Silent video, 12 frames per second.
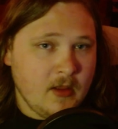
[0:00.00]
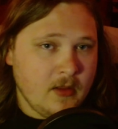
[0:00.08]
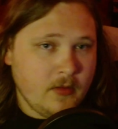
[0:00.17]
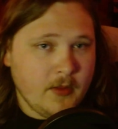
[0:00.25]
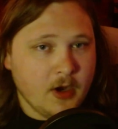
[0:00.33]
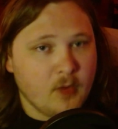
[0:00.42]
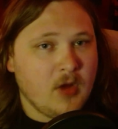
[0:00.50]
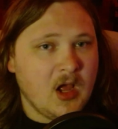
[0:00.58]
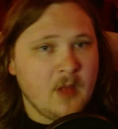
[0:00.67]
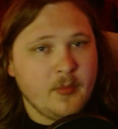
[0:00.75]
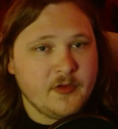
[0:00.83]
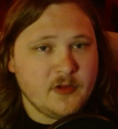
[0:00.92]
their
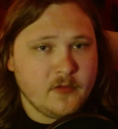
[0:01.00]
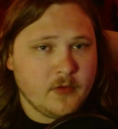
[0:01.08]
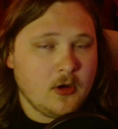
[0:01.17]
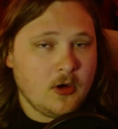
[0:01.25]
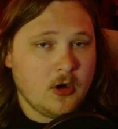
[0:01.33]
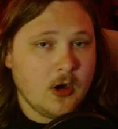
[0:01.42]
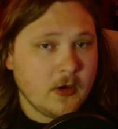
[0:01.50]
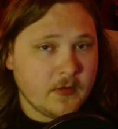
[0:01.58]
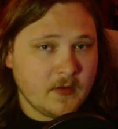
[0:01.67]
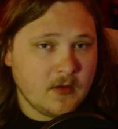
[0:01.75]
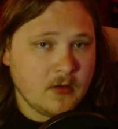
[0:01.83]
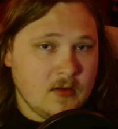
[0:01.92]
problems over
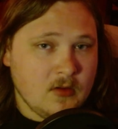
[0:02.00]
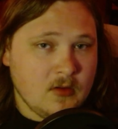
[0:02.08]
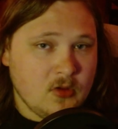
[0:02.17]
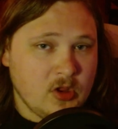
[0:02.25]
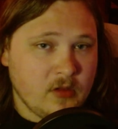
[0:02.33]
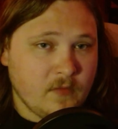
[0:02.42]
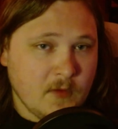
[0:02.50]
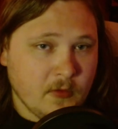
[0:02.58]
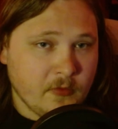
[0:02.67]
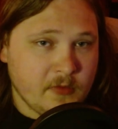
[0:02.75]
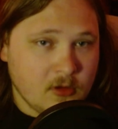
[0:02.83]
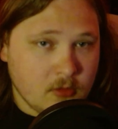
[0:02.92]
ours, and she just
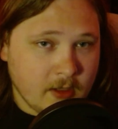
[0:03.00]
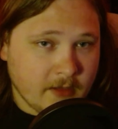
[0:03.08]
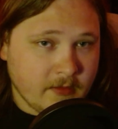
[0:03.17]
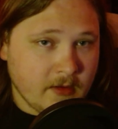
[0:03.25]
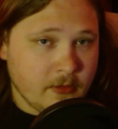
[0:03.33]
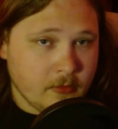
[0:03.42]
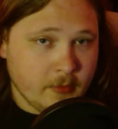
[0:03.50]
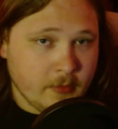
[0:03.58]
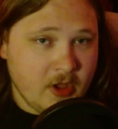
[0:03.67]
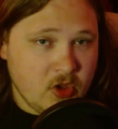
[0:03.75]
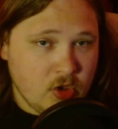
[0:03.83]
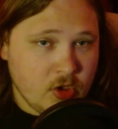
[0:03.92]
feels neglected in her
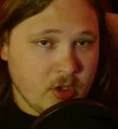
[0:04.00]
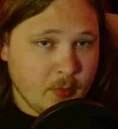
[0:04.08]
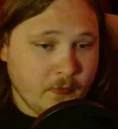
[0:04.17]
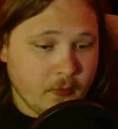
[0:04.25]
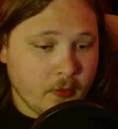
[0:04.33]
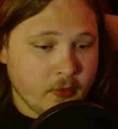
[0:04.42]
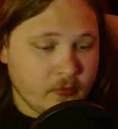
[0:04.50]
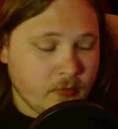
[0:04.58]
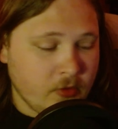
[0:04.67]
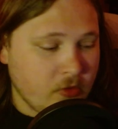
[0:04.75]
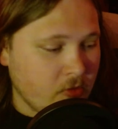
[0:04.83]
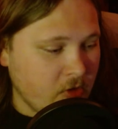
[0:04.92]
relationship, of course,
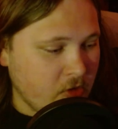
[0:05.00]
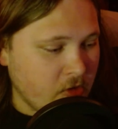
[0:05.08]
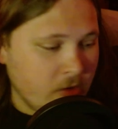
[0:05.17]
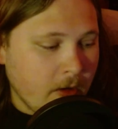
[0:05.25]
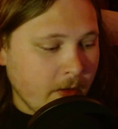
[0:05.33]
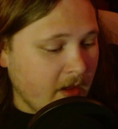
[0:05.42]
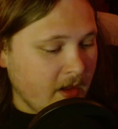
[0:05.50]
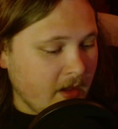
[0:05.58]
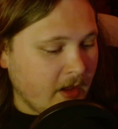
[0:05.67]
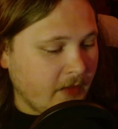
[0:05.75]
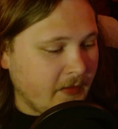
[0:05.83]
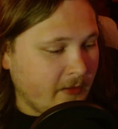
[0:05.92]
which she should.
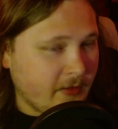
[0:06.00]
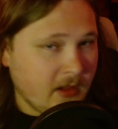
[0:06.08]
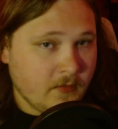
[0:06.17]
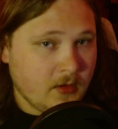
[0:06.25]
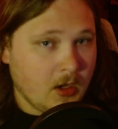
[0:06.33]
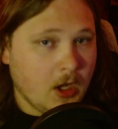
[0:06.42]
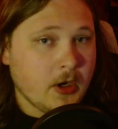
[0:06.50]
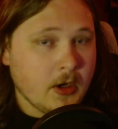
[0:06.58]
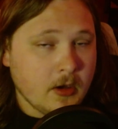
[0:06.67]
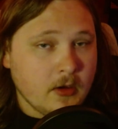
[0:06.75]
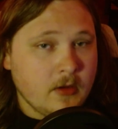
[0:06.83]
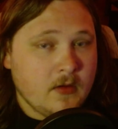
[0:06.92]
And they also have a
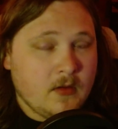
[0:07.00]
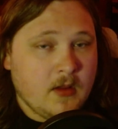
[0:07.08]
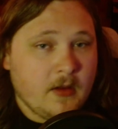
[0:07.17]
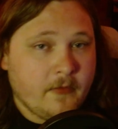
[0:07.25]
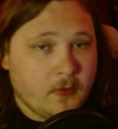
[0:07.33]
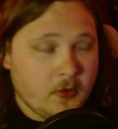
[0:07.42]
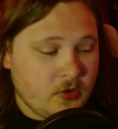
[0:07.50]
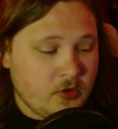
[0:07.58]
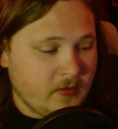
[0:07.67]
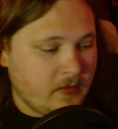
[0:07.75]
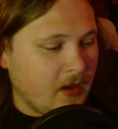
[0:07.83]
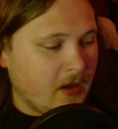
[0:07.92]
daughter, and of course
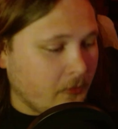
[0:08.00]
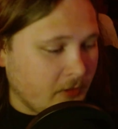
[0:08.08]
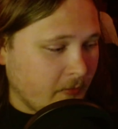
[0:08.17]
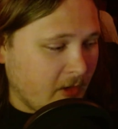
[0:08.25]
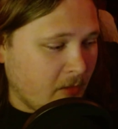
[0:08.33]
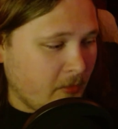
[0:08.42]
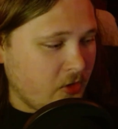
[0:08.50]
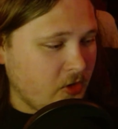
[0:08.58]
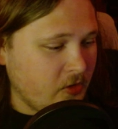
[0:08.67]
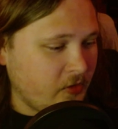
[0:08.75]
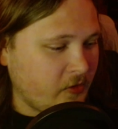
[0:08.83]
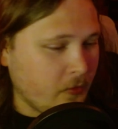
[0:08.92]
she's not really around much.
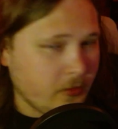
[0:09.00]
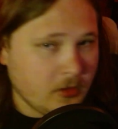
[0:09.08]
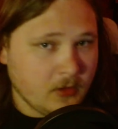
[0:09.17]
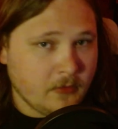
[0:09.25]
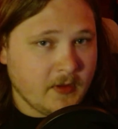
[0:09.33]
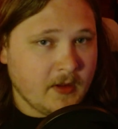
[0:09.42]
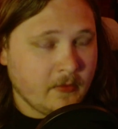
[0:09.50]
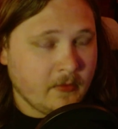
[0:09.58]
She's just doing her own thing